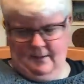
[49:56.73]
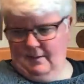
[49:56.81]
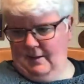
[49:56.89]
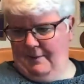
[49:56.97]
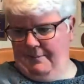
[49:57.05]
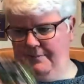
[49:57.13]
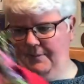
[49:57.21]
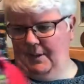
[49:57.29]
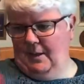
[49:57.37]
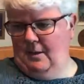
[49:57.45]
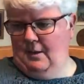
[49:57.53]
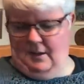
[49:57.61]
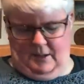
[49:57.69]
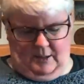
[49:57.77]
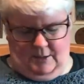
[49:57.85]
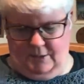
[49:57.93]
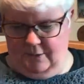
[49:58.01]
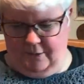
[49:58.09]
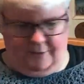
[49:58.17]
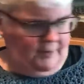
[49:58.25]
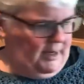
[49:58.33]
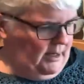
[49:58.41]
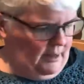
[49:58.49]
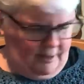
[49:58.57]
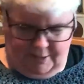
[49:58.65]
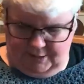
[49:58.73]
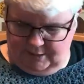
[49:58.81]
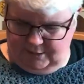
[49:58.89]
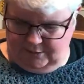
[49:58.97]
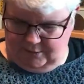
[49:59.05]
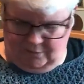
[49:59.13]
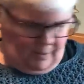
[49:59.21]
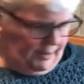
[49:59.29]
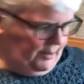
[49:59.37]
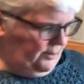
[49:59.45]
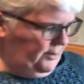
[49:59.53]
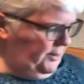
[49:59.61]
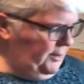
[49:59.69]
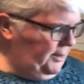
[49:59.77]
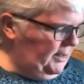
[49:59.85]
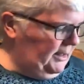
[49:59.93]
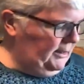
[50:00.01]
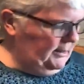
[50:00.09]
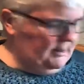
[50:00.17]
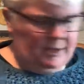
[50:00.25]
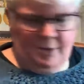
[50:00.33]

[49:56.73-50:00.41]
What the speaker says: Yep. So the three yarns. So the one on the needles at the